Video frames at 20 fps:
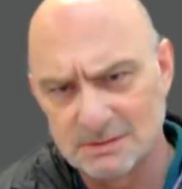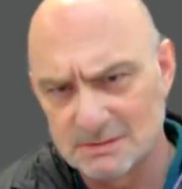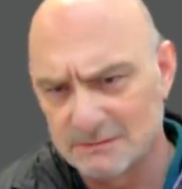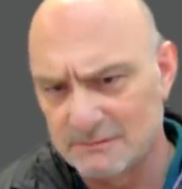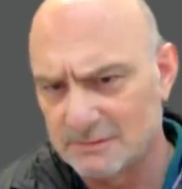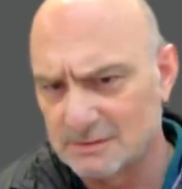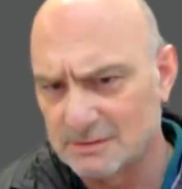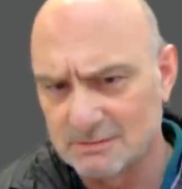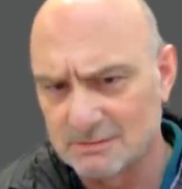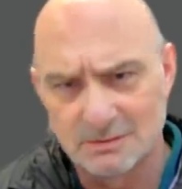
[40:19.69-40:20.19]

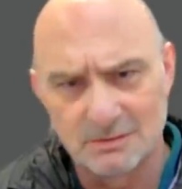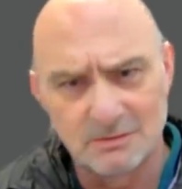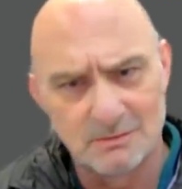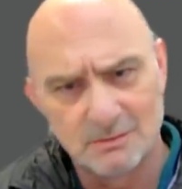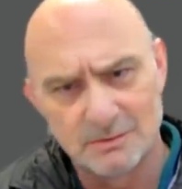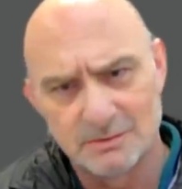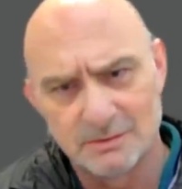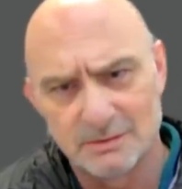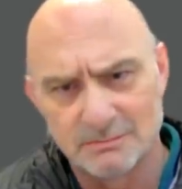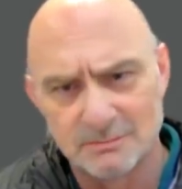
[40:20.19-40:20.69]
of us were
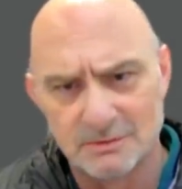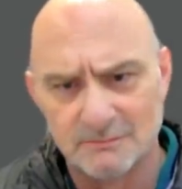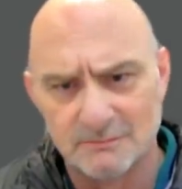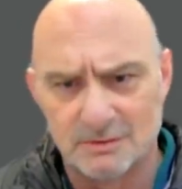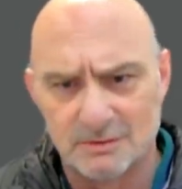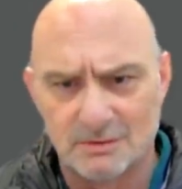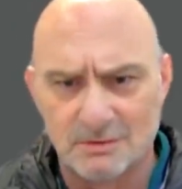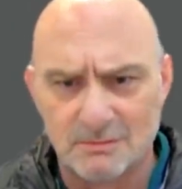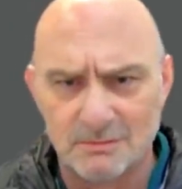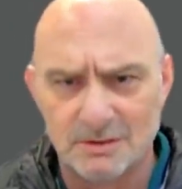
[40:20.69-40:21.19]
called up to
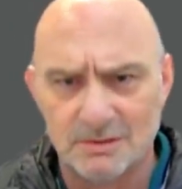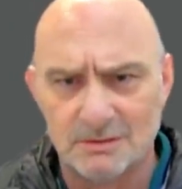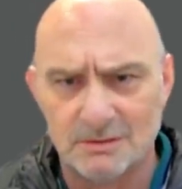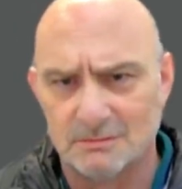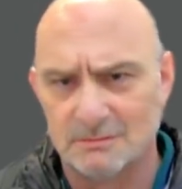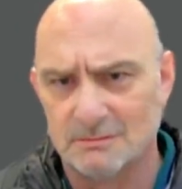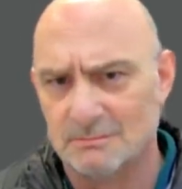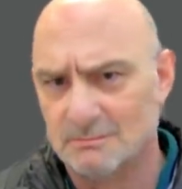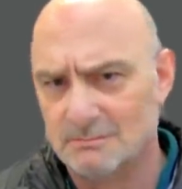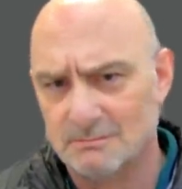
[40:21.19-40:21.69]
the army,
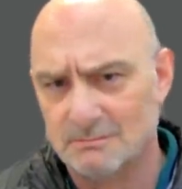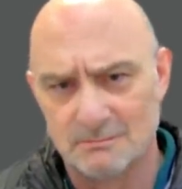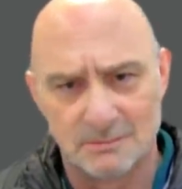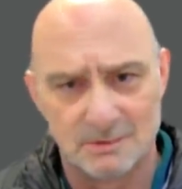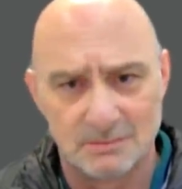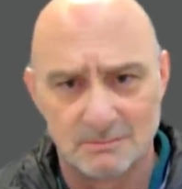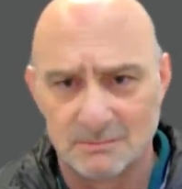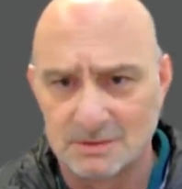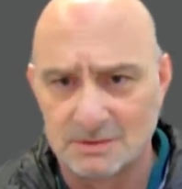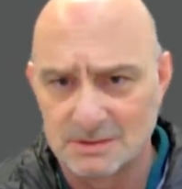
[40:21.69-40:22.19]
or
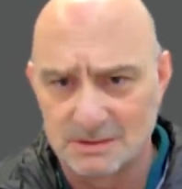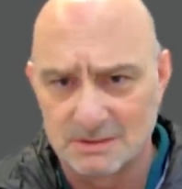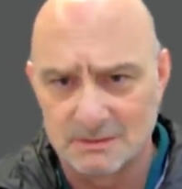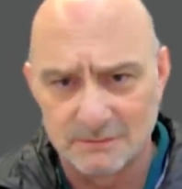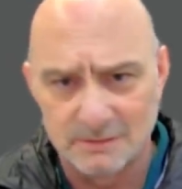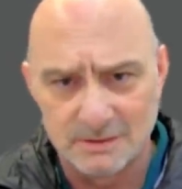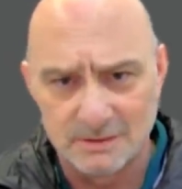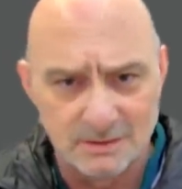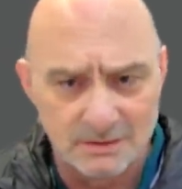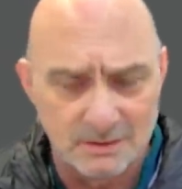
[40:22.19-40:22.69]

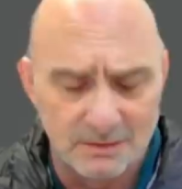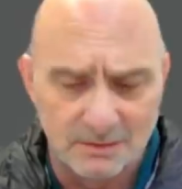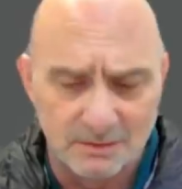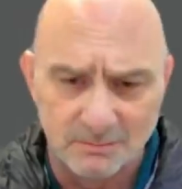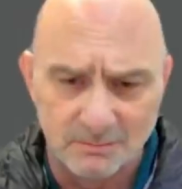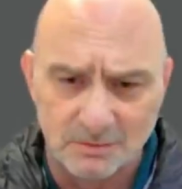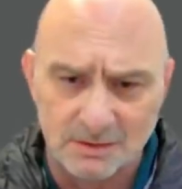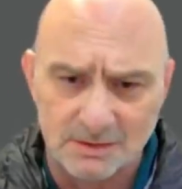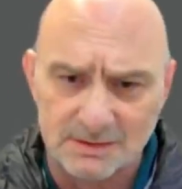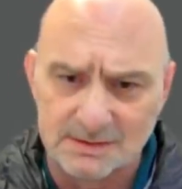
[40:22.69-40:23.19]
myself ended in
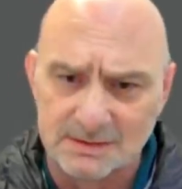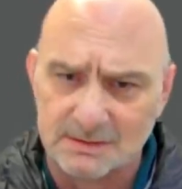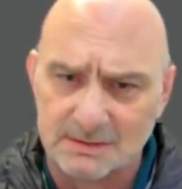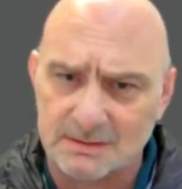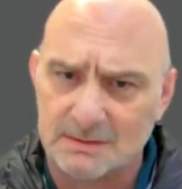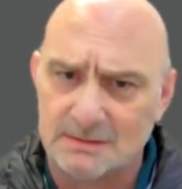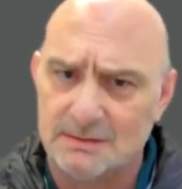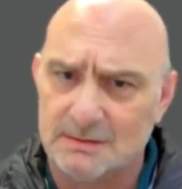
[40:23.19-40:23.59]
the police.